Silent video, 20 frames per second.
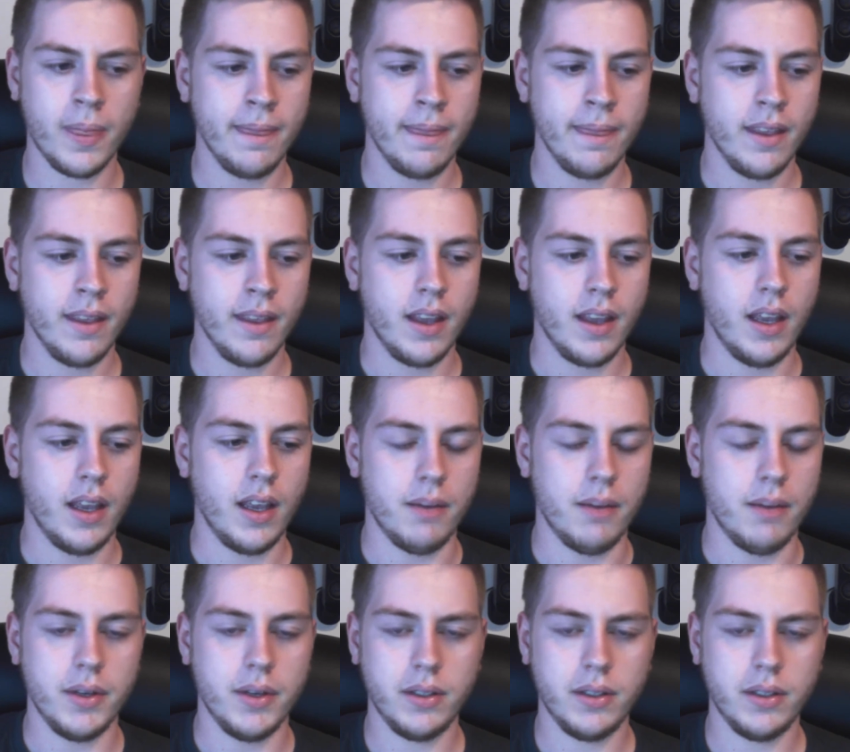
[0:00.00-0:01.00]
yeah, but
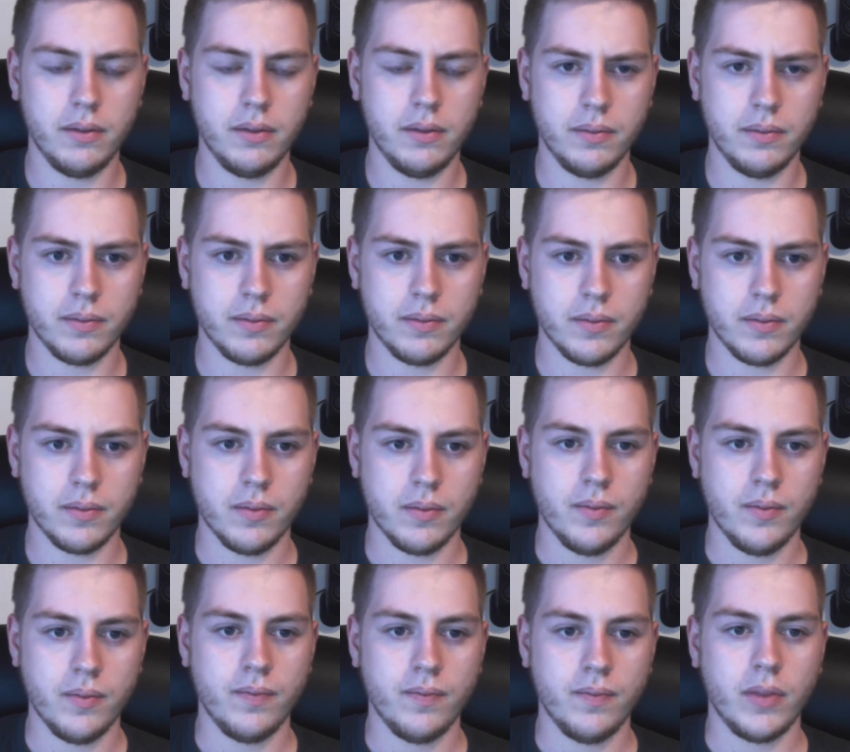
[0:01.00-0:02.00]

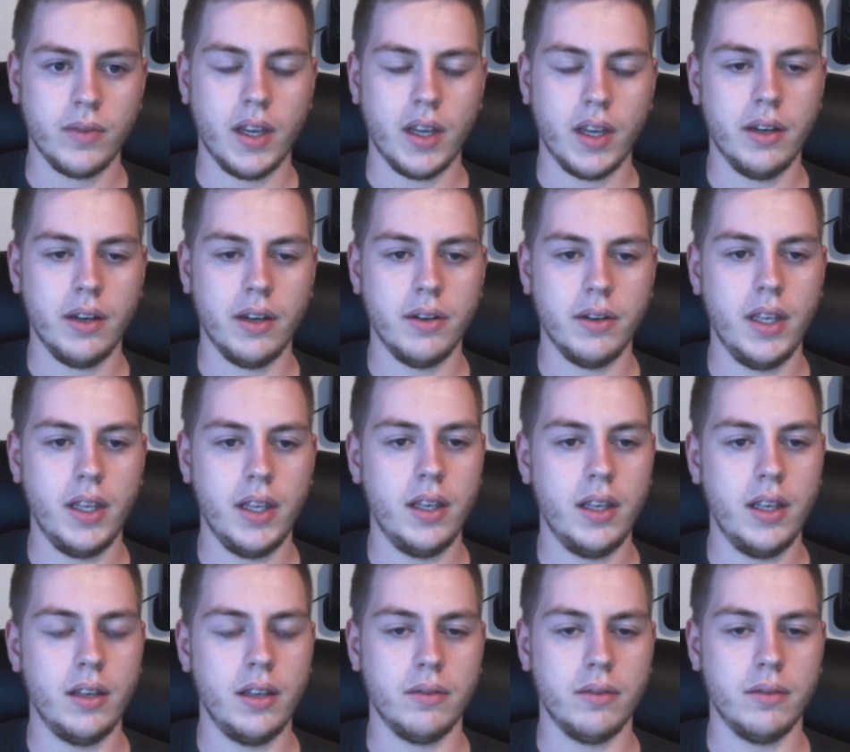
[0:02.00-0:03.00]
you know, he
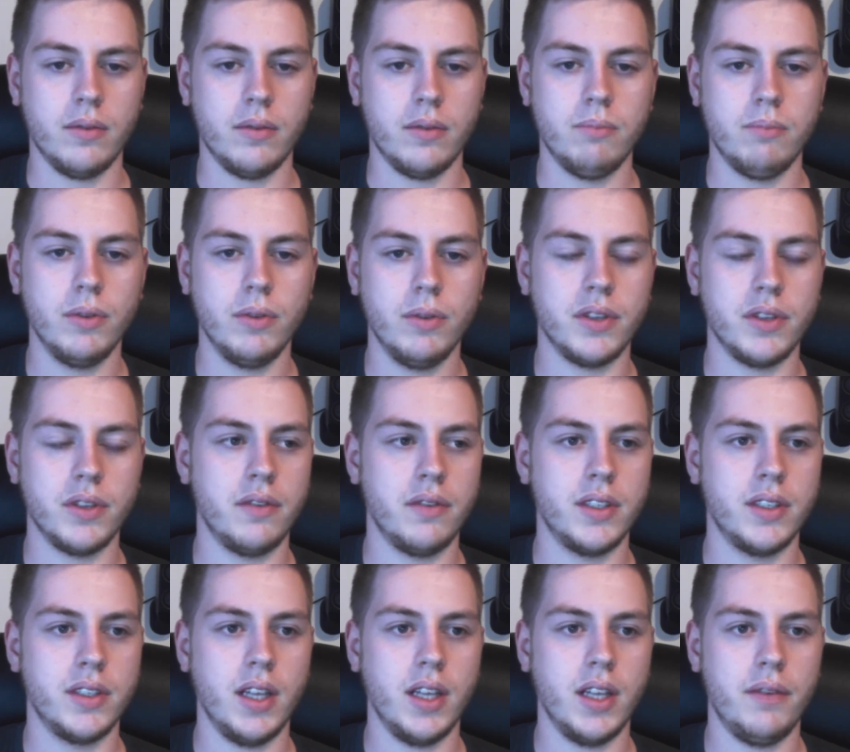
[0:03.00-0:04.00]
moves on with his
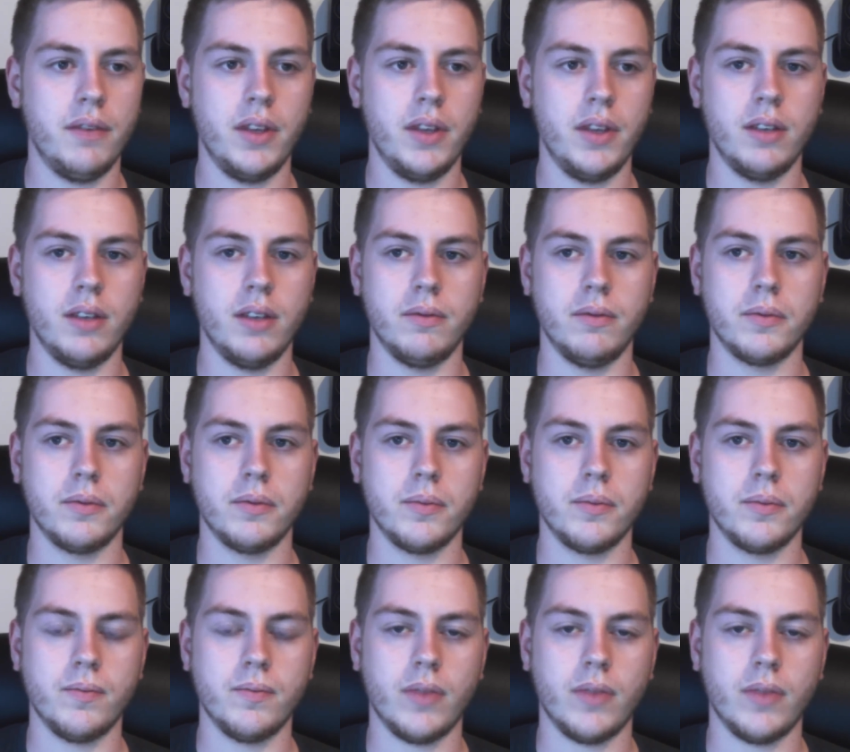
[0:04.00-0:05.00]
life.
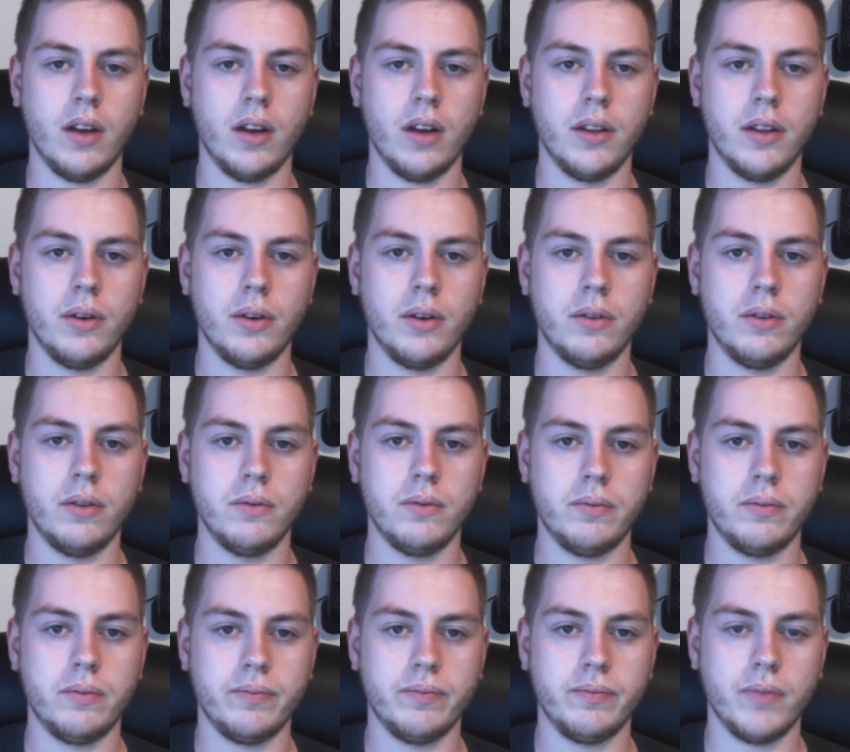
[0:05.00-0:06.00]
Although
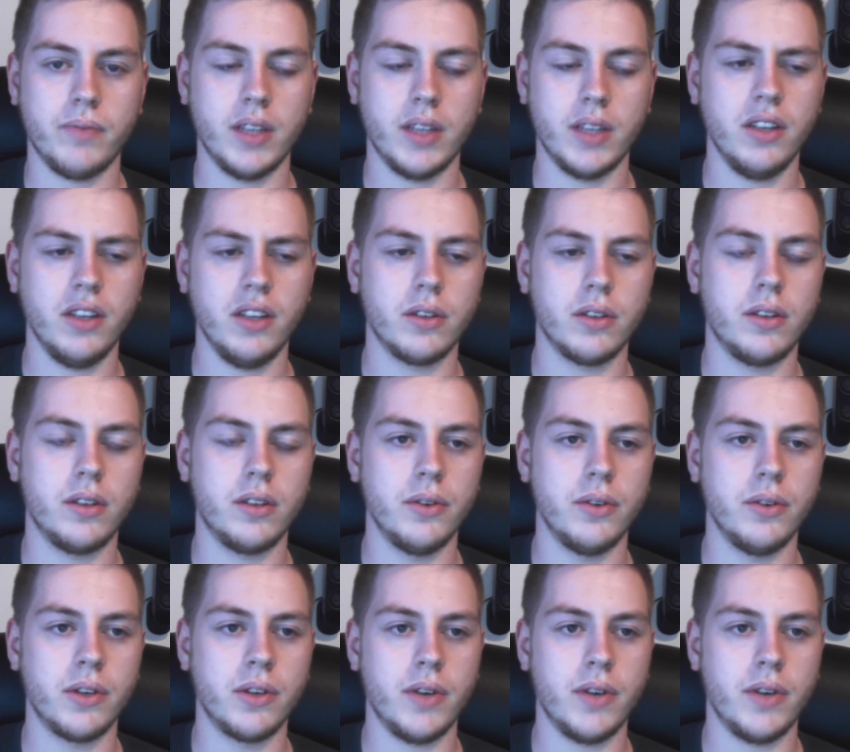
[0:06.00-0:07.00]
he's not doing
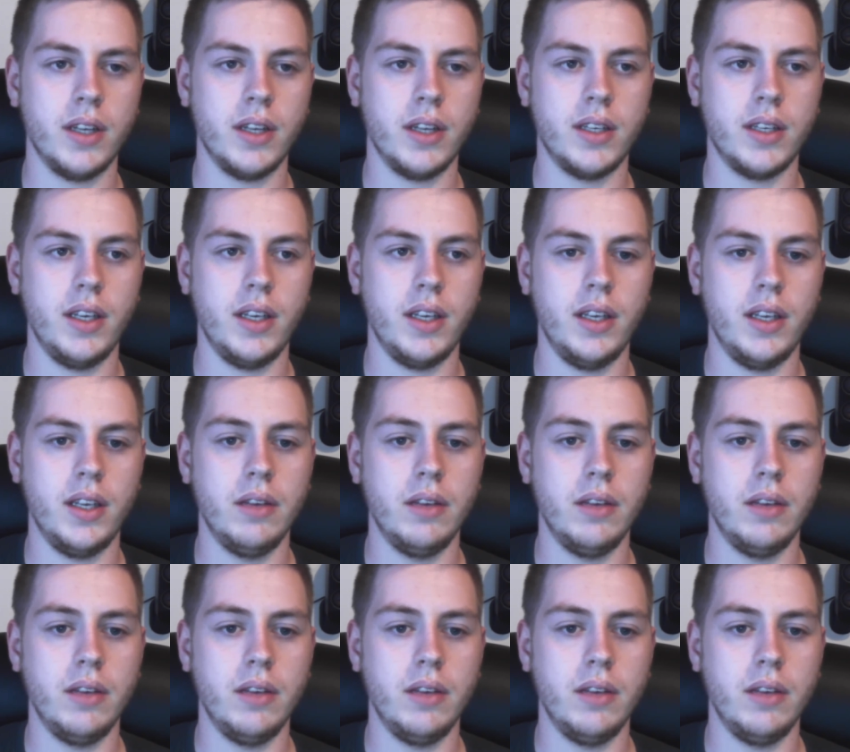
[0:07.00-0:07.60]
great, he